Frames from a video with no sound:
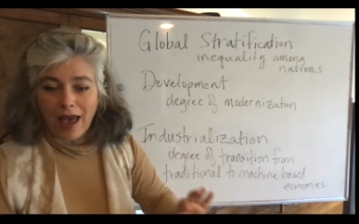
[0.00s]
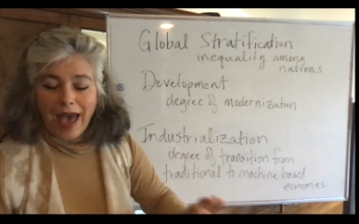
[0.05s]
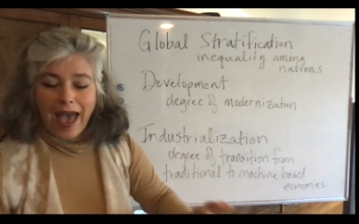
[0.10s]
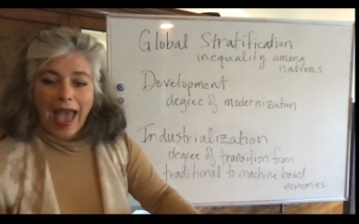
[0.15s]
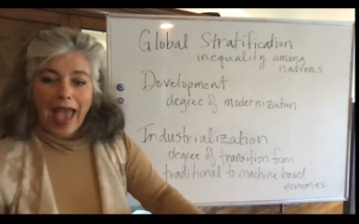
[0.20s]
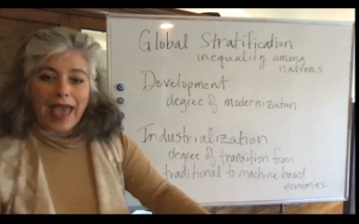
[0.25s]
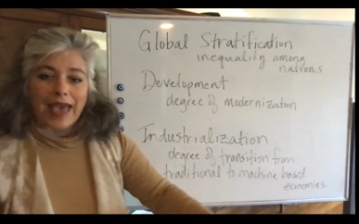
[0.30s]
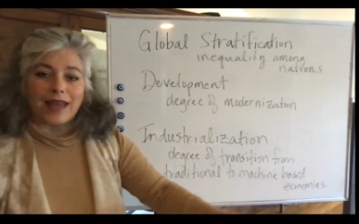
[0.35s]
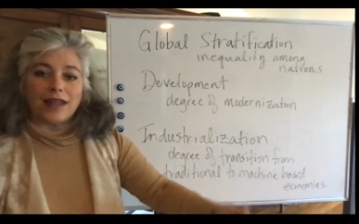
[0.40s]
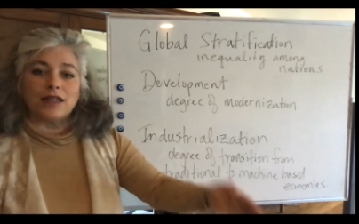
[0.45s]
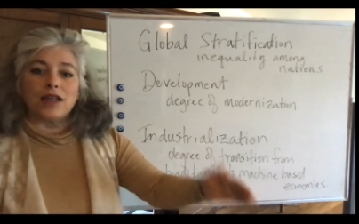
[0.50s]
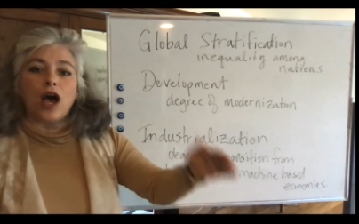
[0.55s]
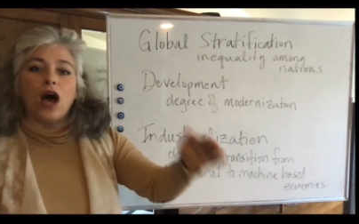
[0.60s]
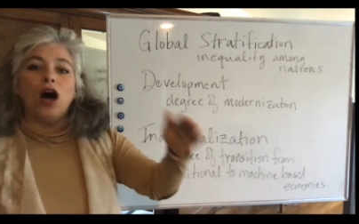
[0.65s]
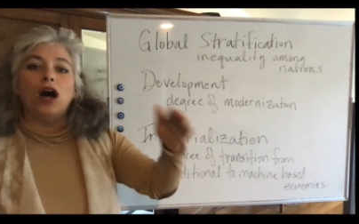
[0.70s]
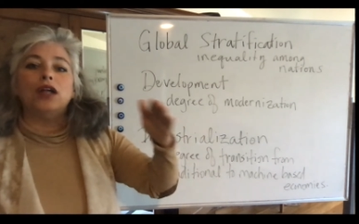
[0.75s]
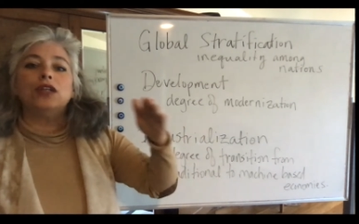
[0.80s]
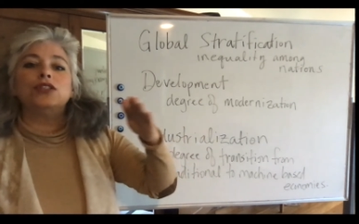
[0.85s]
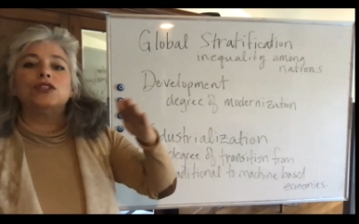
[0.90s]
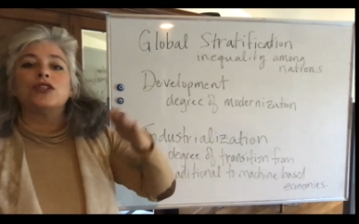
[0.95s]
and
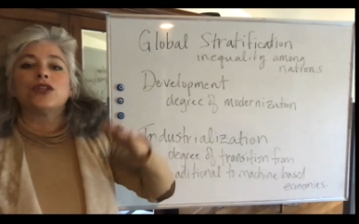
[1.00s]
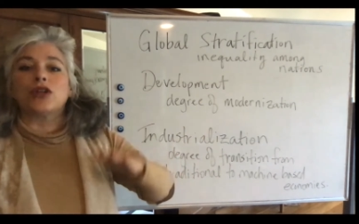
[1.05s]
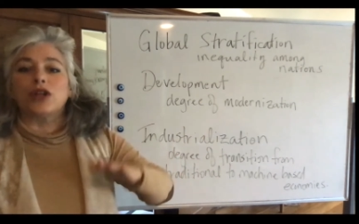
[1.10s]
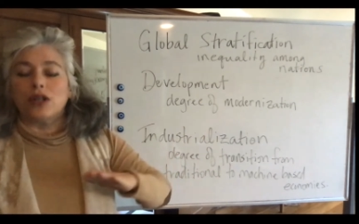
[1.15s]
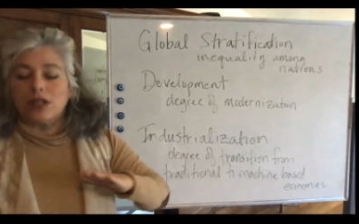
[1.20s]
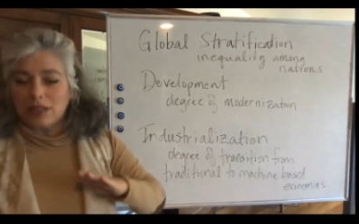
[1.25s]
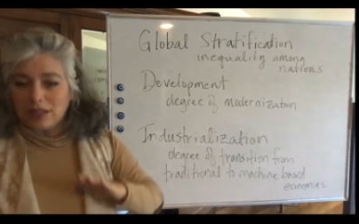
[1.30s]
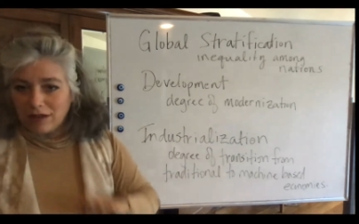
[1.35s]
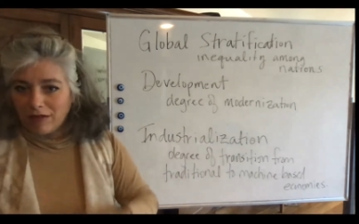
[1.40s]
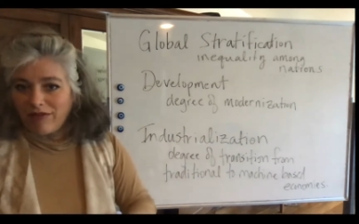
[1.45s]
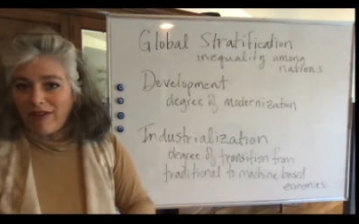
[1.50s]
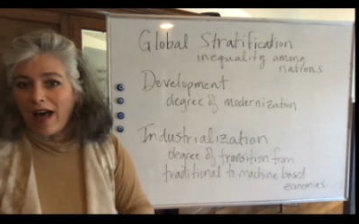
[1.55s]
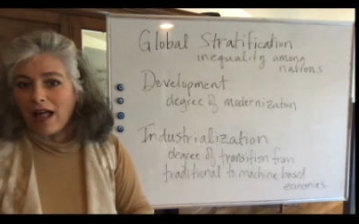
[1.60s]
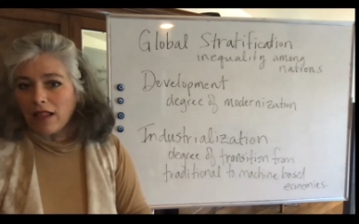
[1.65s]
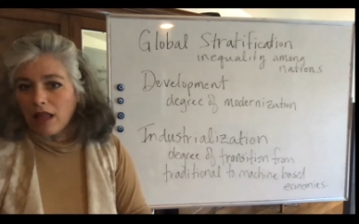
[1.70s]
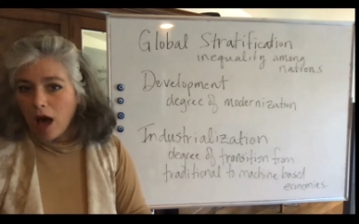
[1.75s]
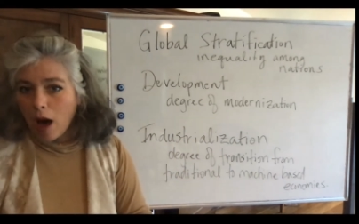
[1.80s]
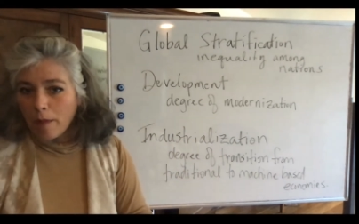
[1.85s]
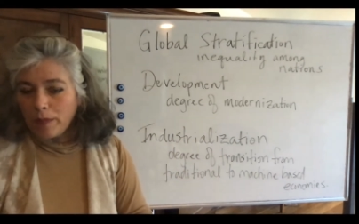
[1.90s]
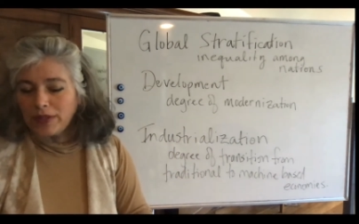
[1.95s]

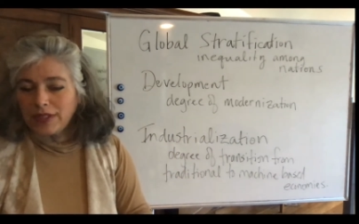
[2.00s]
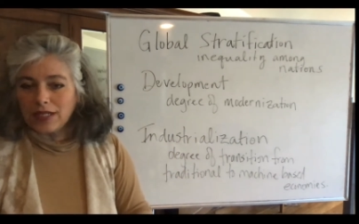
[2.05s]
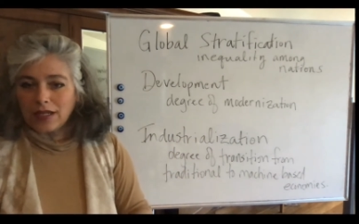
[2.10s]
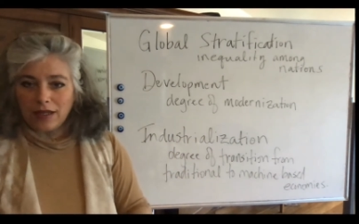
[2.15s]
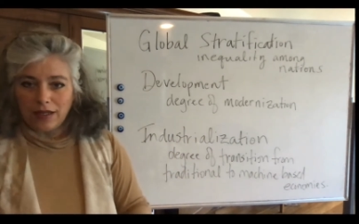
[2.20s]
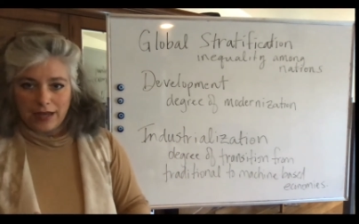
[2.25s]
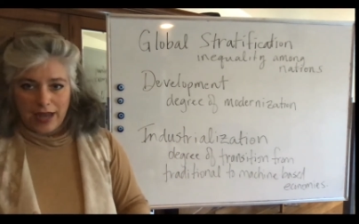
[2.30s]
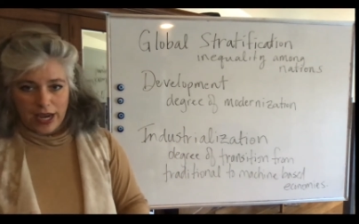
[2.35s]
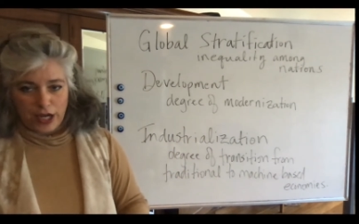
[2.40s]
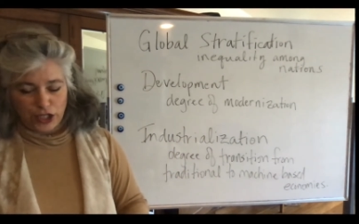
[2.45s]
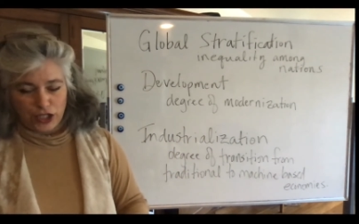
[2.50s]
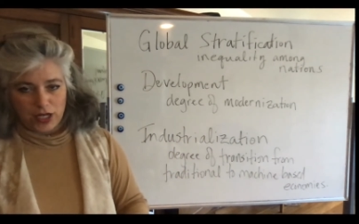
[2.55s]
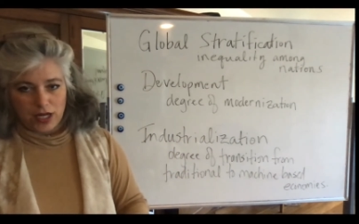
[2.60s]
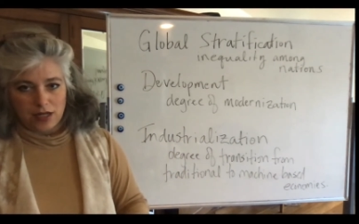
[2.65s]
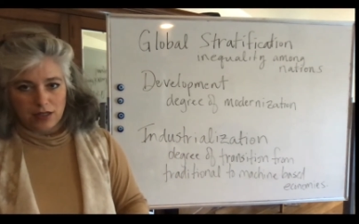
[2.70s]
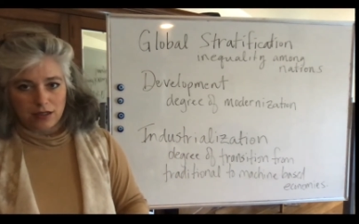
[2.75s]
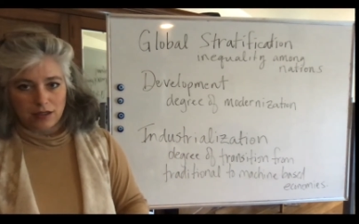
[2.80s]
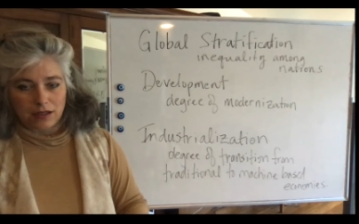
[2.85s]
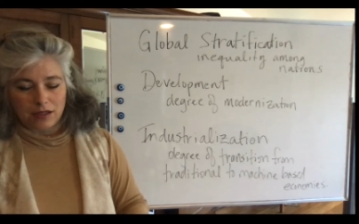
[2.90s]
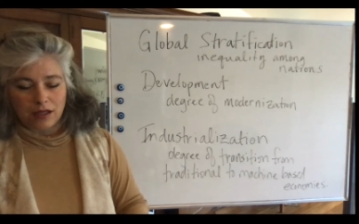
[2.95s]
underdeveloped
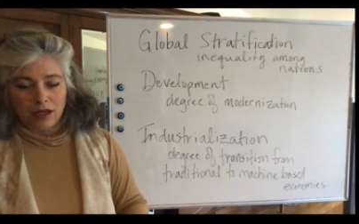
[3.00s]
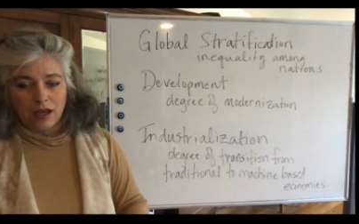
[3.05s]
nations.